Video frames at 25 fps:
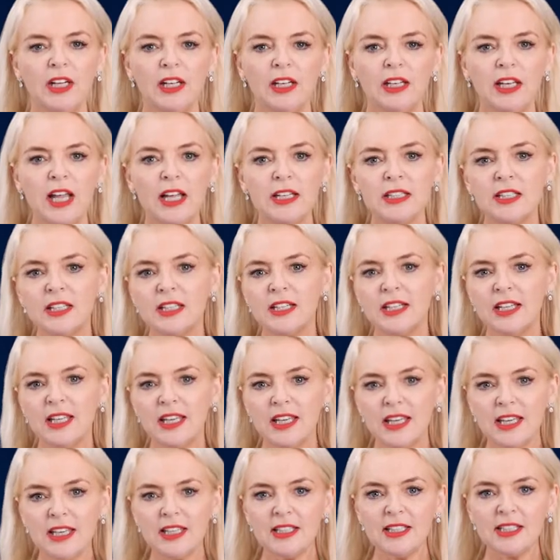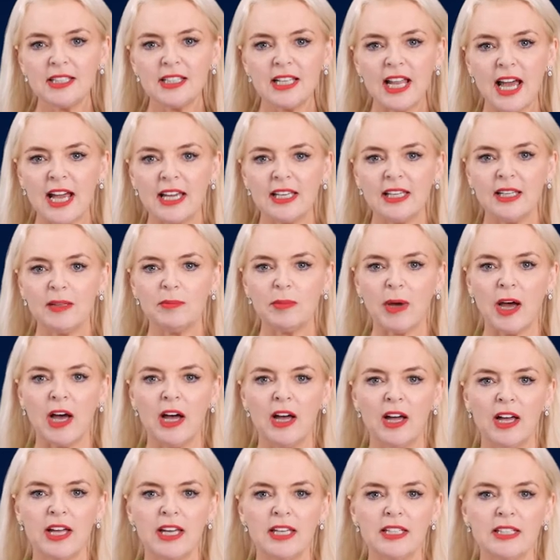London is lagging
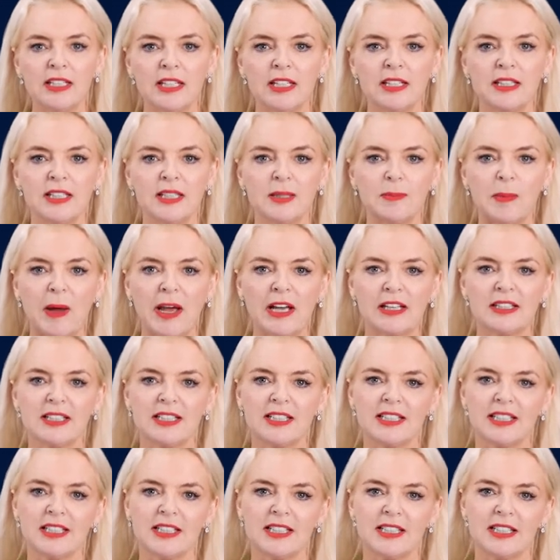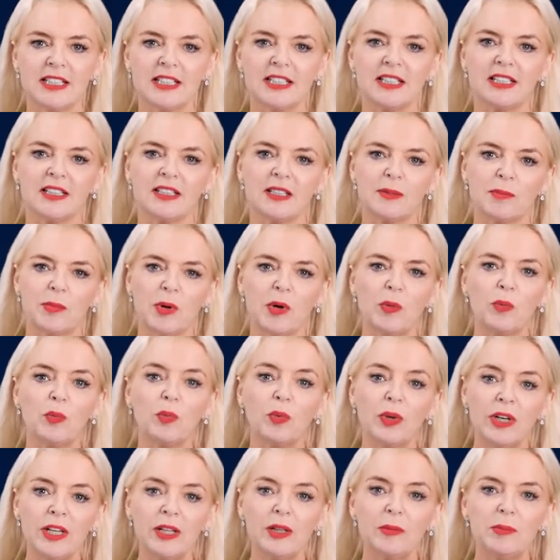behind in SPACs listings, but
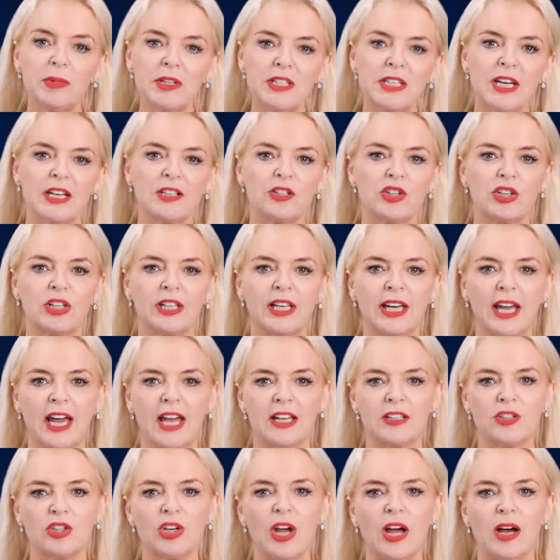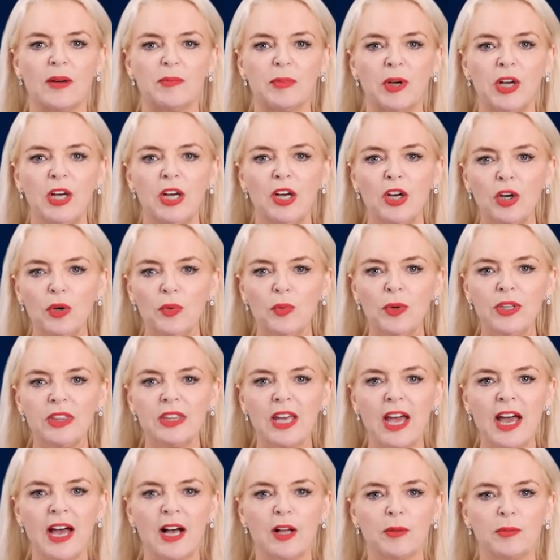will potentially catch up with
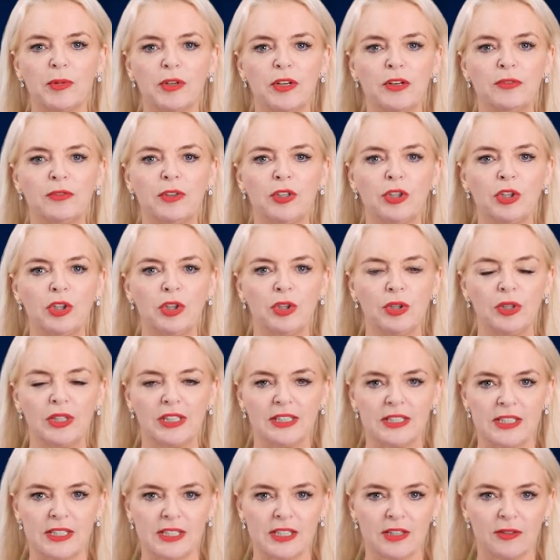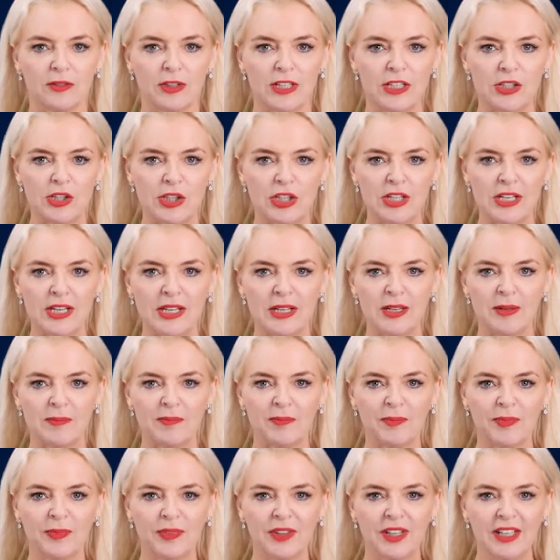the help of the new listing
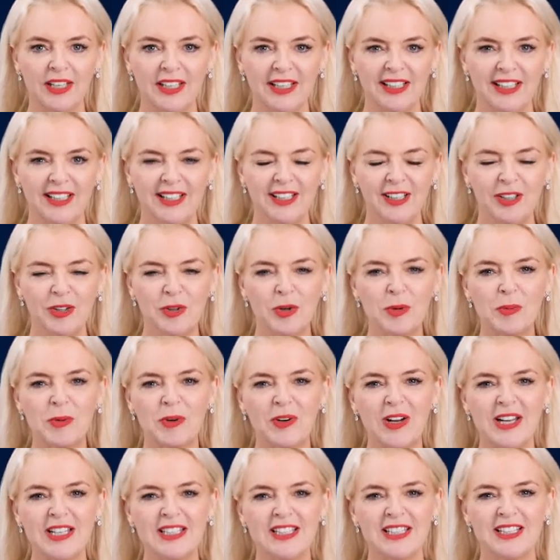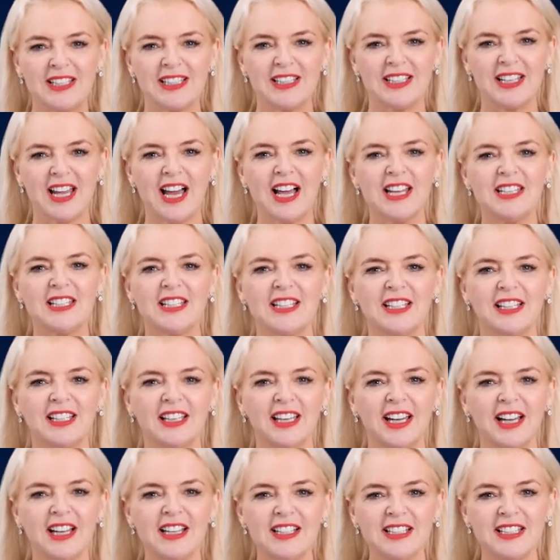regime. Incorporated under
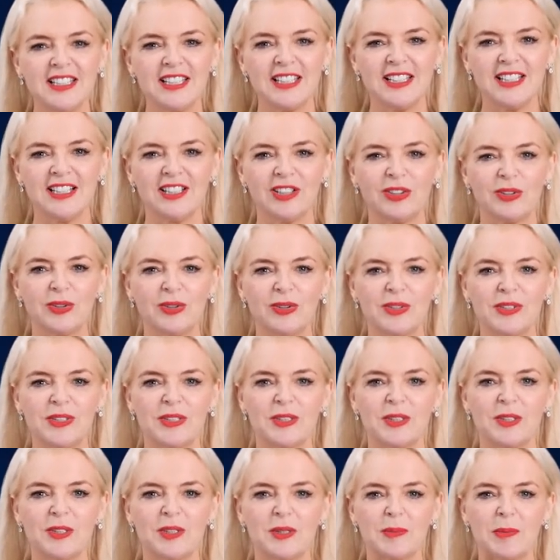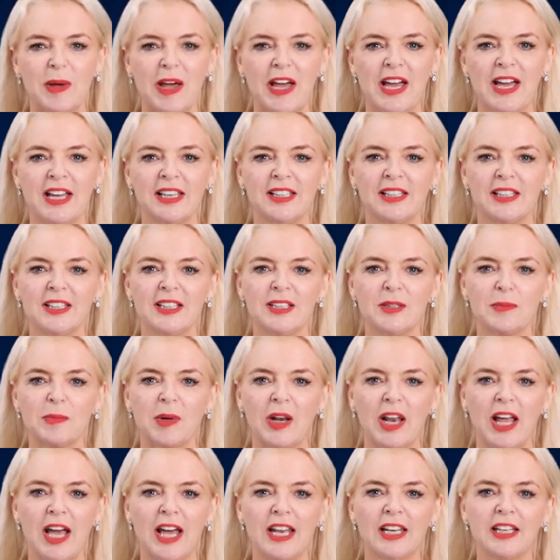Guernsey laws, the SPAC is
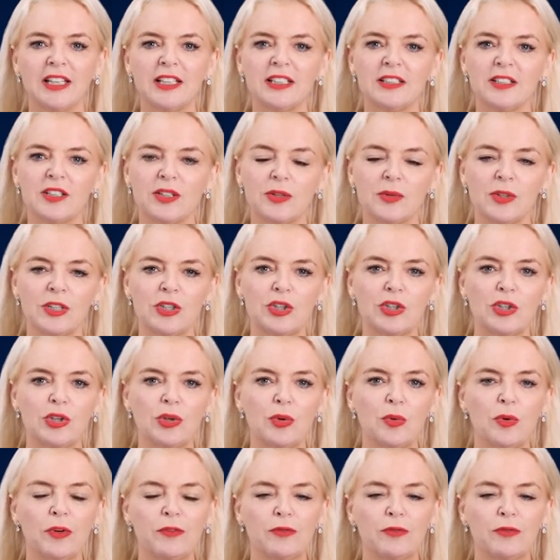planning to issue